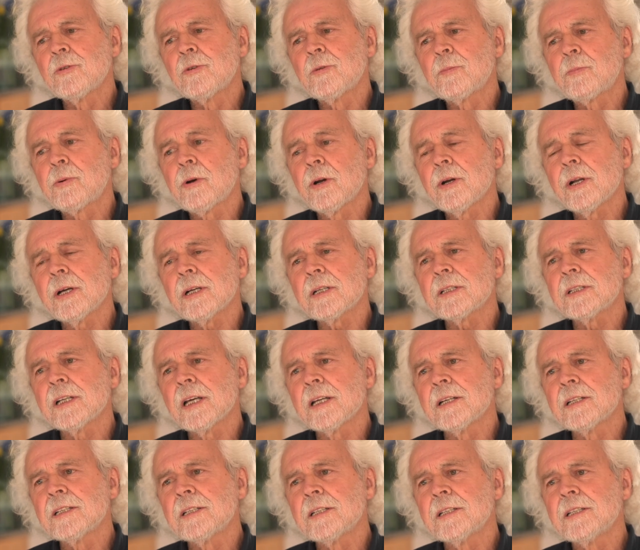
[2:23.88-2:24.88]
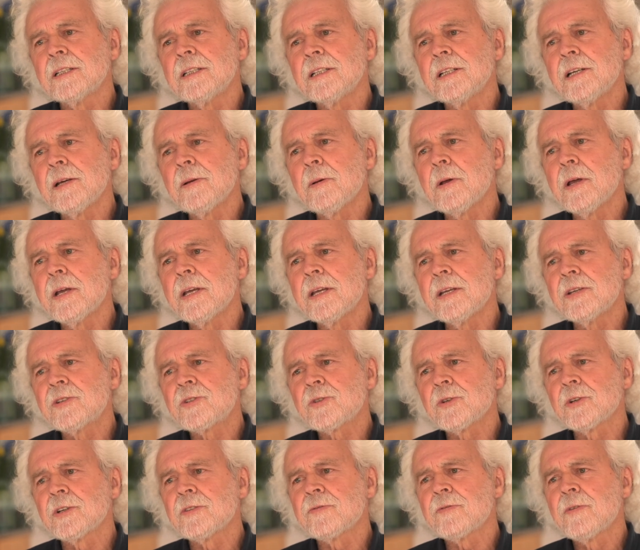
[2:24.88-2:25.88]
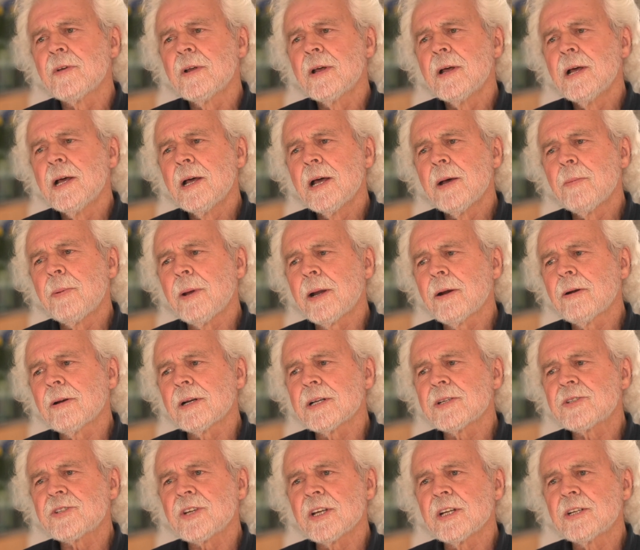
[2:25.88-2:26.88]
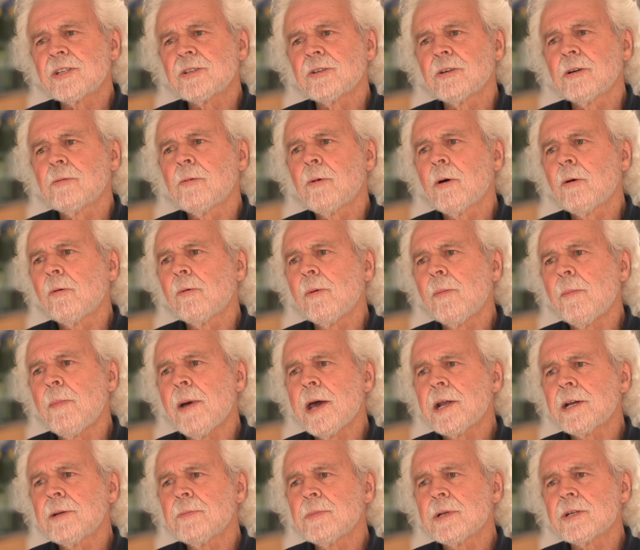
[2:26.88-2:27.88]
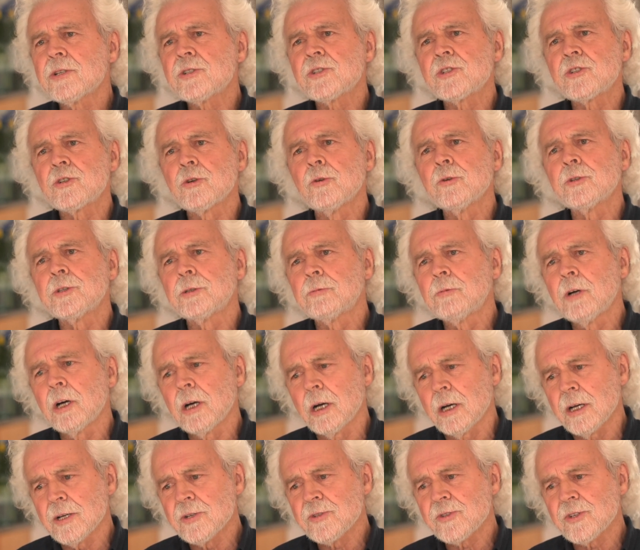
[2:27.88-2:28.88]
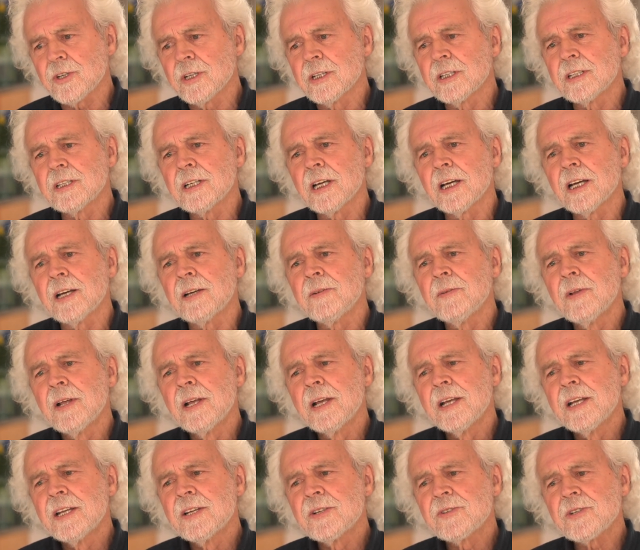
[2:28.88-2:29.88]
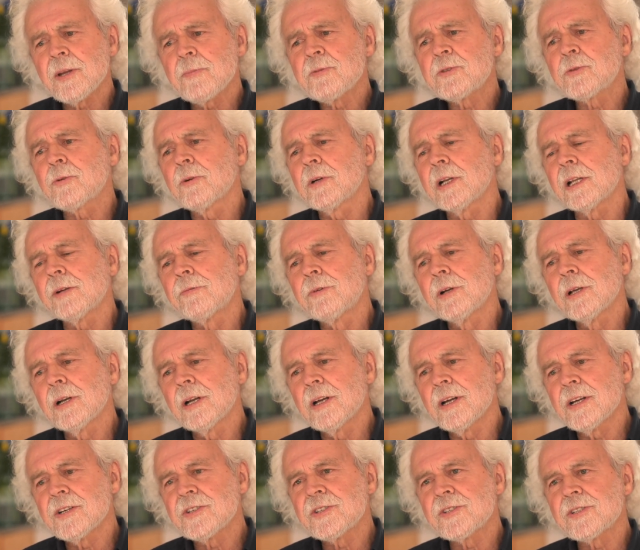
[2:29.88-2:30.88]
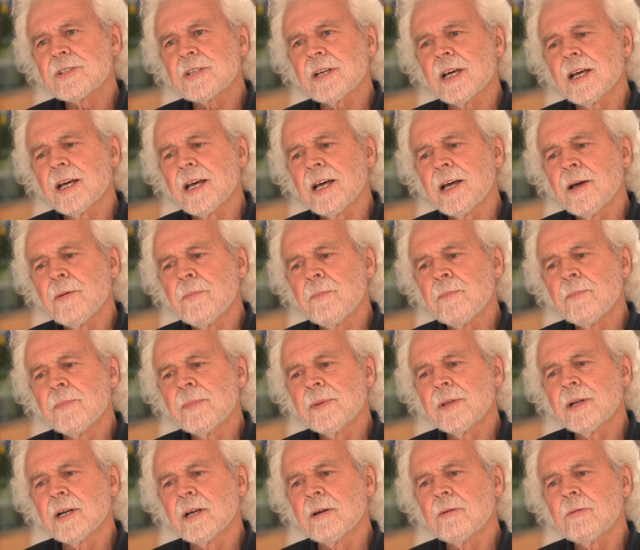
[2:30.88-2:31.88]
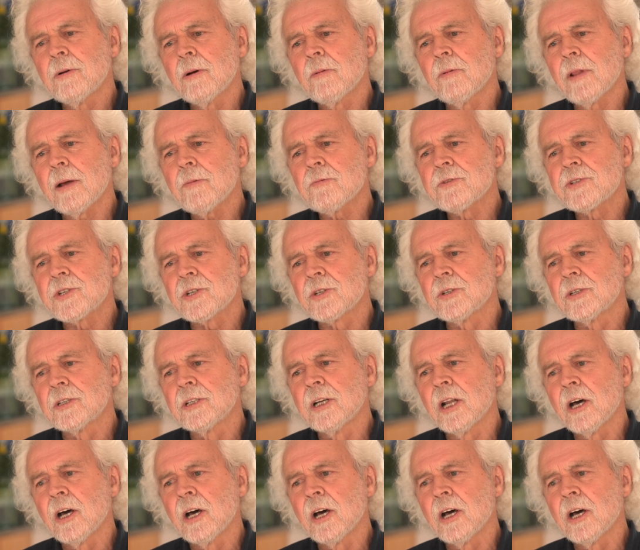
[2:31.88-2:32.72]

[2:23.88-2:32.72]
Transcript: your product? And he, he sort of apparently said to her, well, madam, it's sure to rise. And uh, subsequently realised, um, you know, well, that was a good